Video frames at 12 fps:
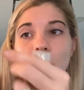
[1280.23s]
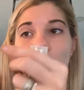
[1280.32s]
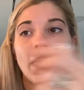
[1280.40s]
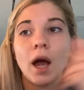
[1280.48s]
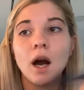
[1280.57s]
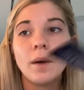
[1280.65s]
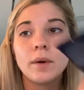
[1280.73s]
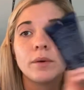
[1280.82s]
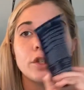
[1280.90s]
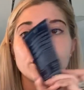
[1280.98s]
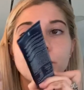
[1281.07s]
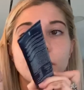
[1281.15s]
It
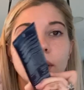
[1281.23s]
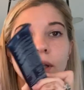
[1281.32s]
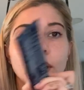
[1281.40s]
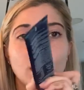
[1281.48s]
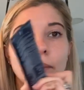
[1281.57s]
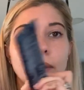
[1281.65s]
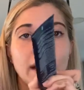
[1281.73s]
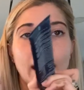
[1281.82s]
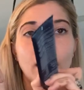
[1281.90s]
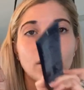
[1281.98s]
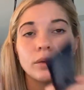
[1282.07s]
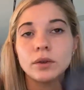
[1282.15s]
would just be like coming
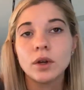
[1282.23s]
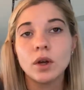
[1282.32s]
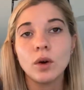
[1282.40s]
out.